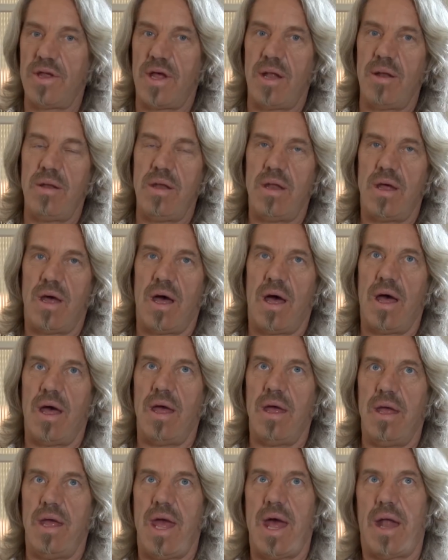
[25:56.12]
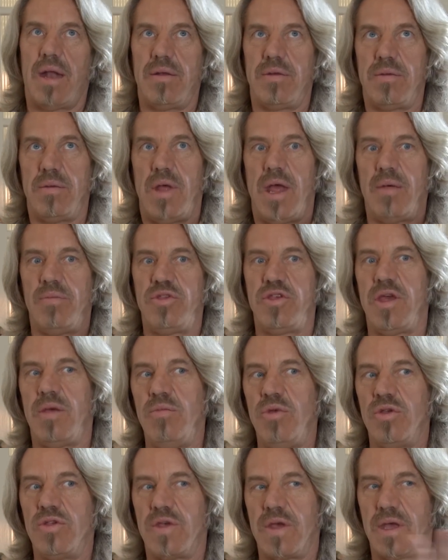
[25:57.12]
done uh, at M C A
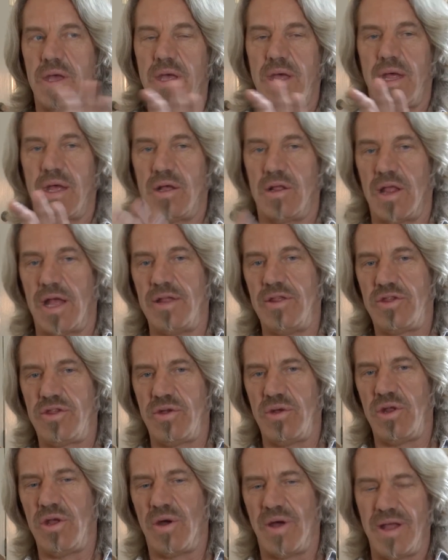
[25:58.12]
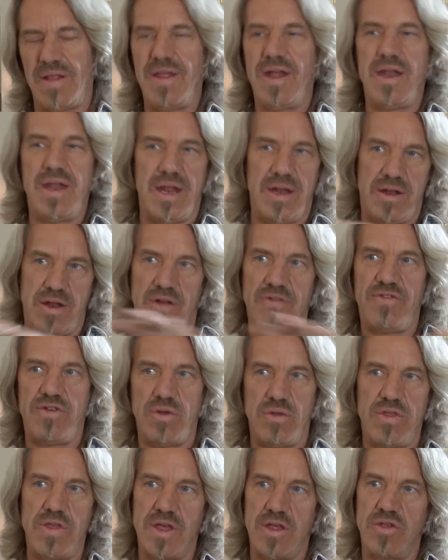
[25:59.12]
Music, at Glenn's studio, and then they did a
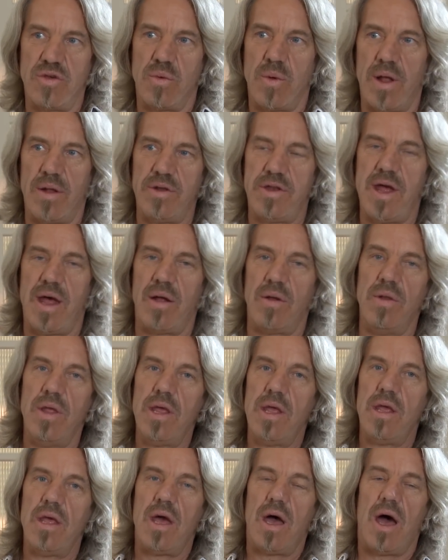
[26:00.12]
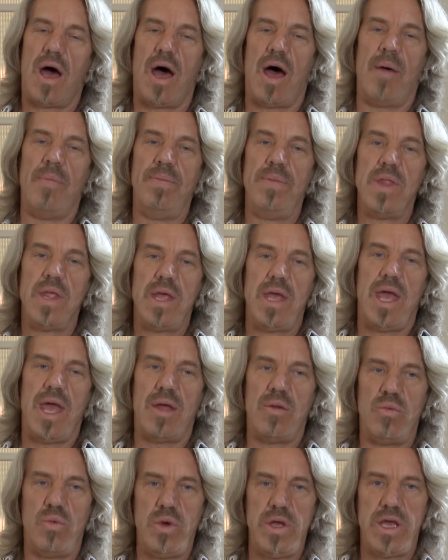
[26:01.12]
few things yeah. around town. Um,
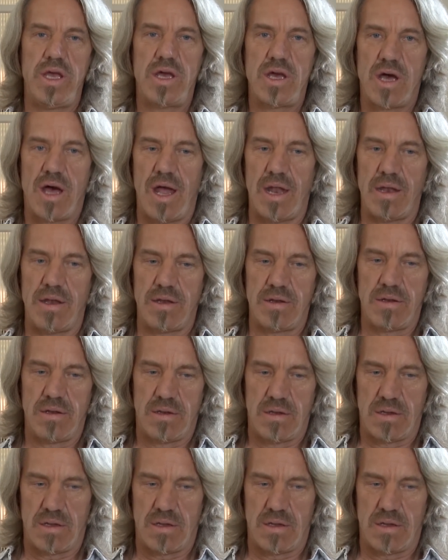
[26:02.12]
and we cut,